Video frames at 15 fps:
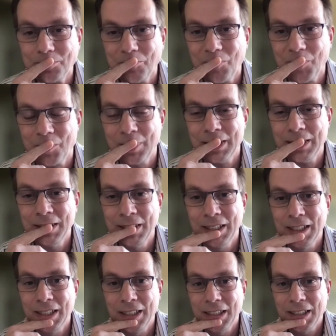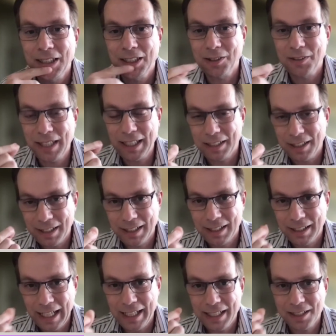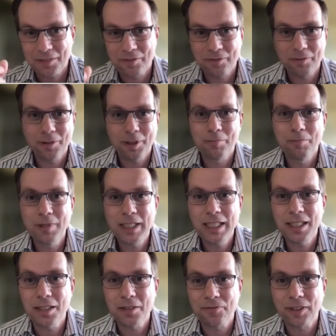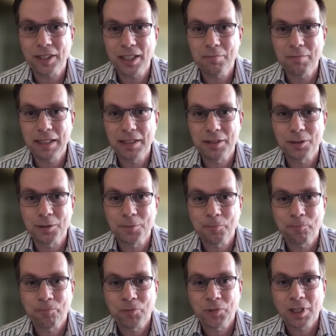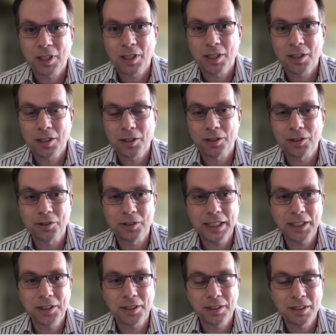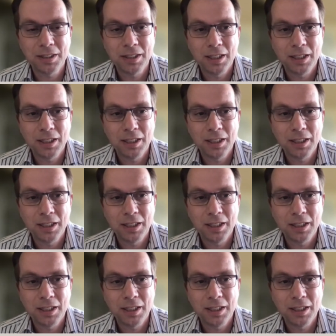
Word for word: right? So that, that is a, a really a fundamental uh, contradiction,